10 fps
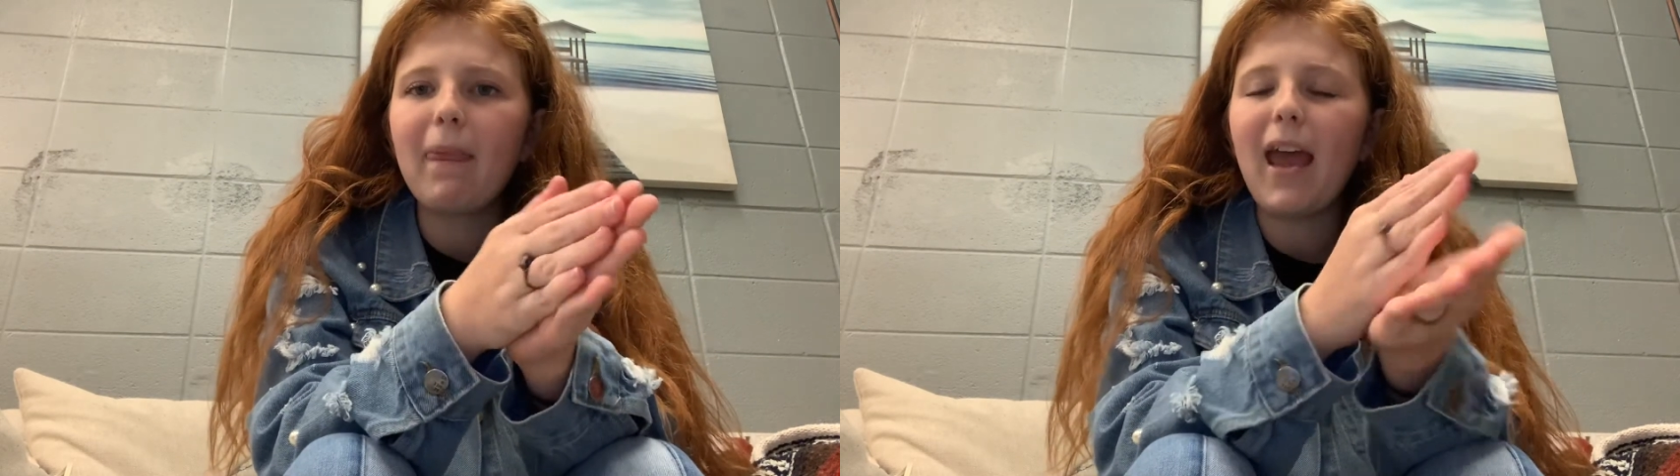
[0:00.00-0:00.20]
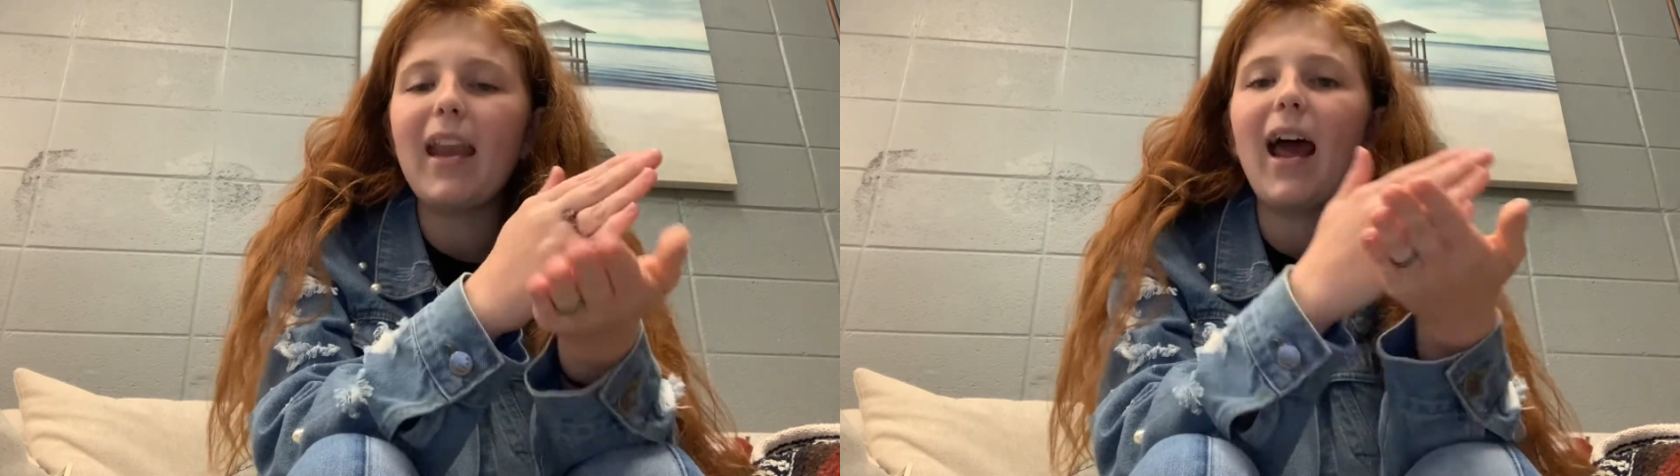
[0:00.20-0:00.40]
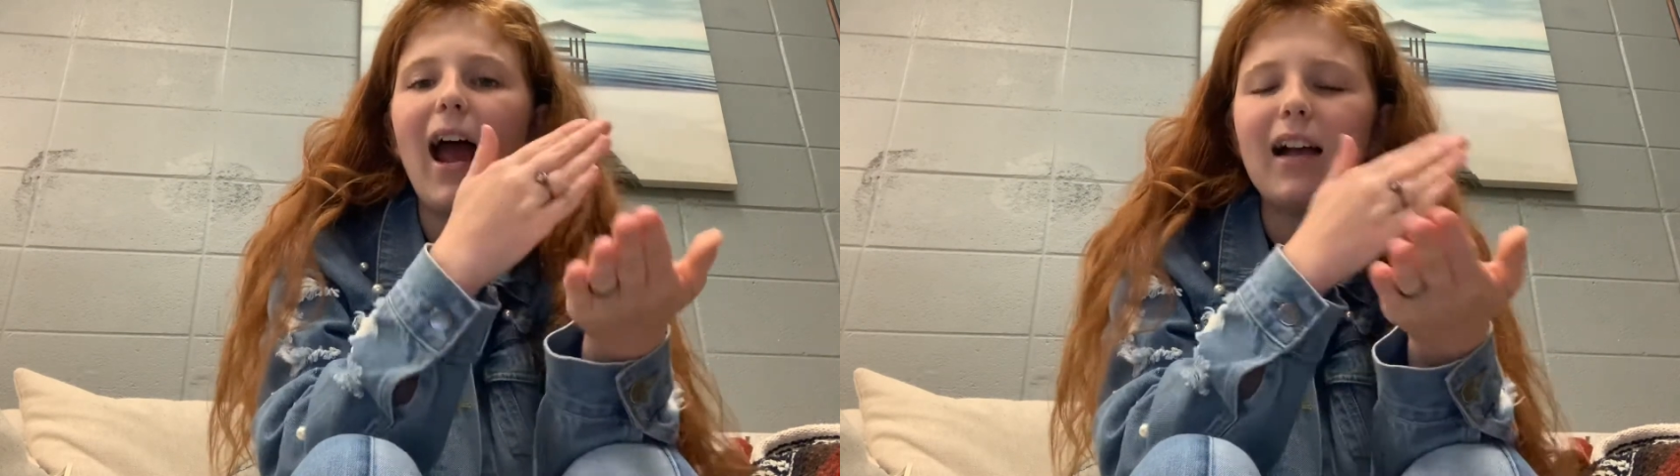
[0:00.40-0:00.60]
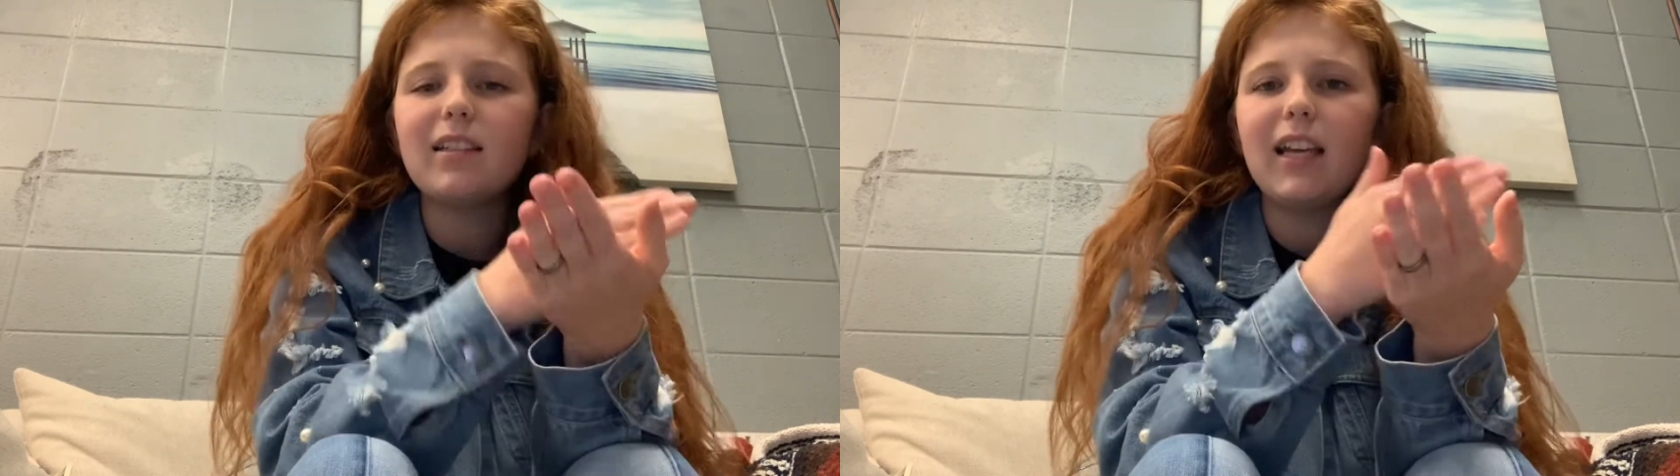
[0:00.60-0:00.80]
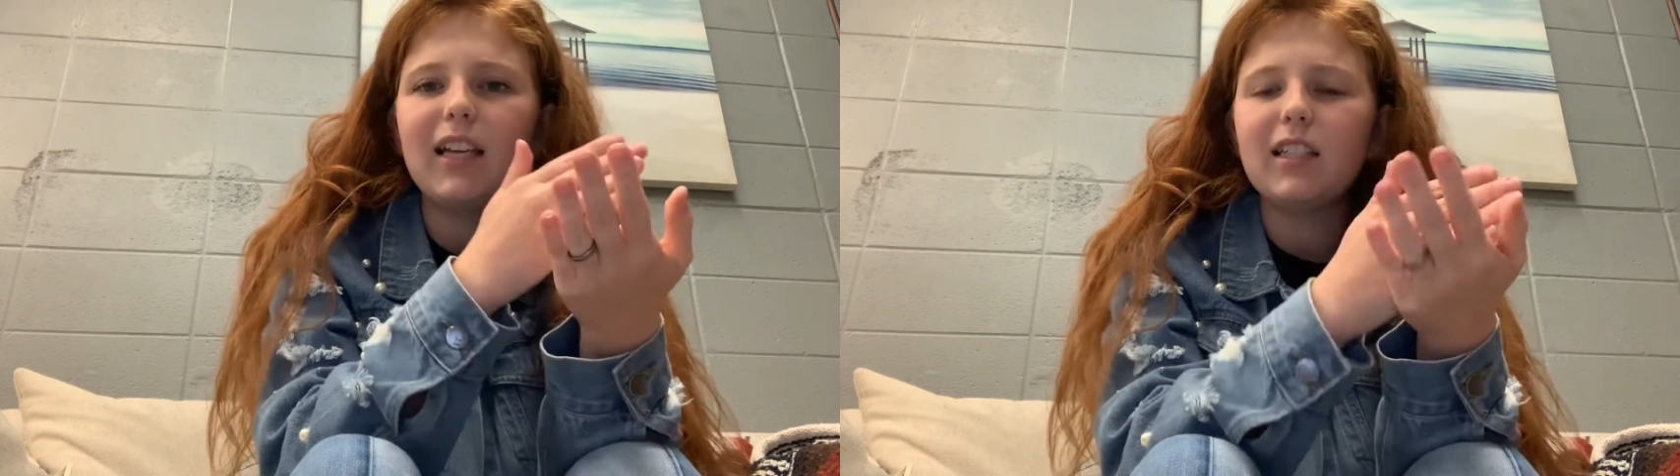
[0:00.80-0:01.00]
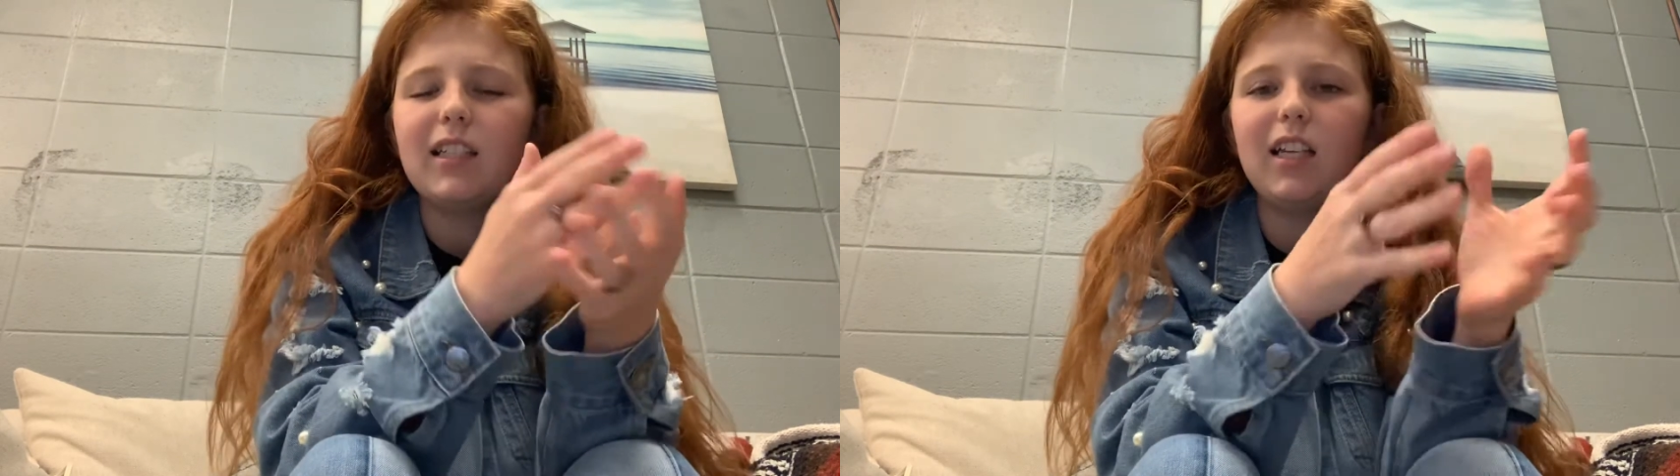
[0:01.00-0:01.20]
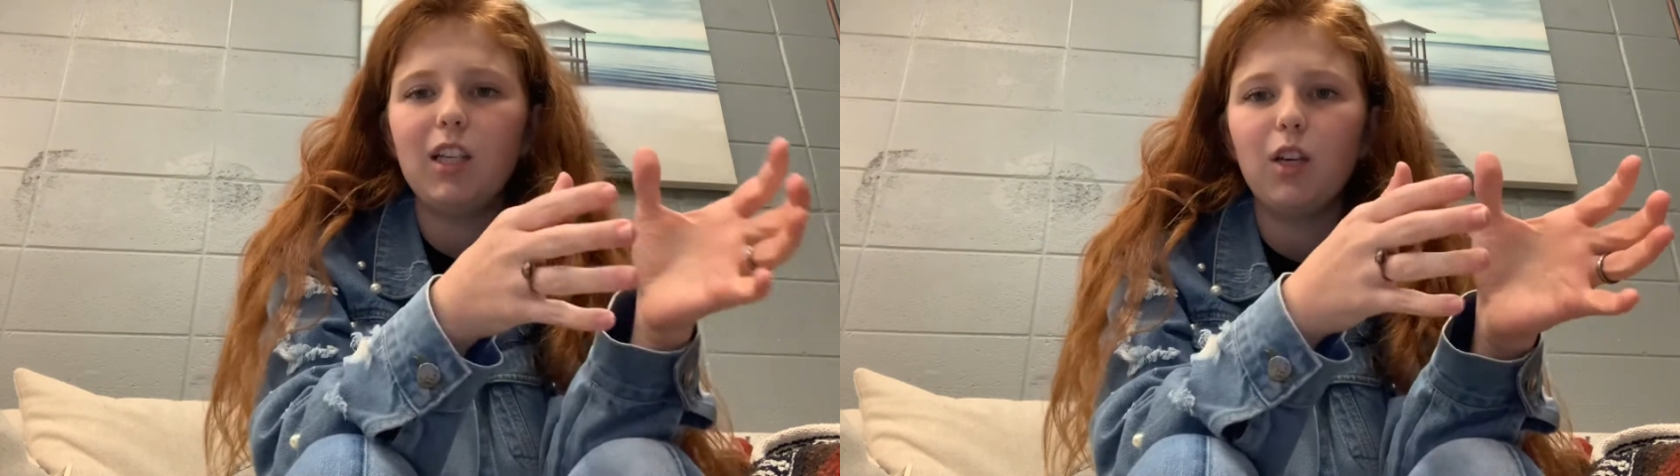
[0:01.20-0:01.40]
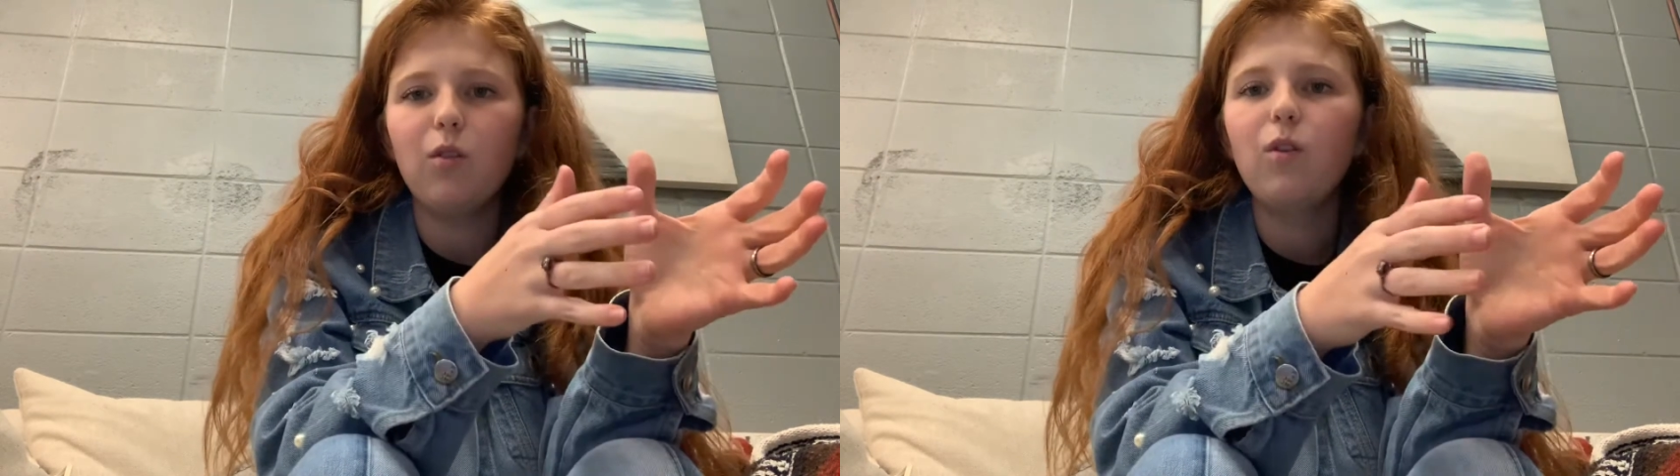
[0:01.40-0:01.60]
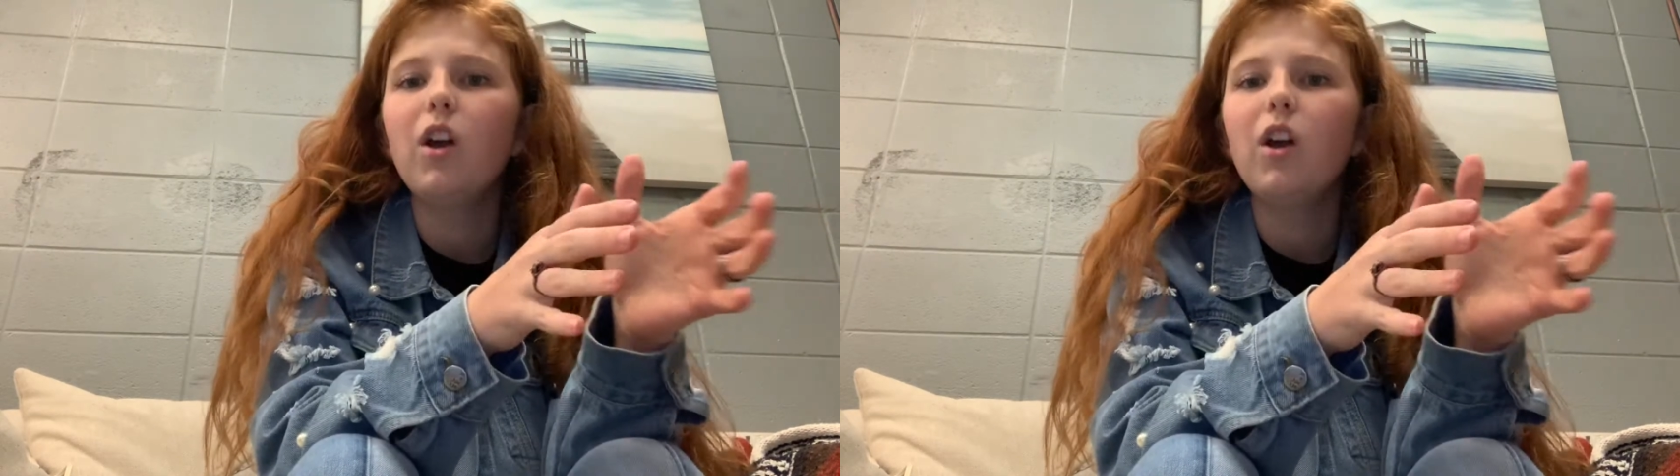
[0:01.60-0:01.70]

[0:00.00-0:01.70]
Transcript: And as they continue,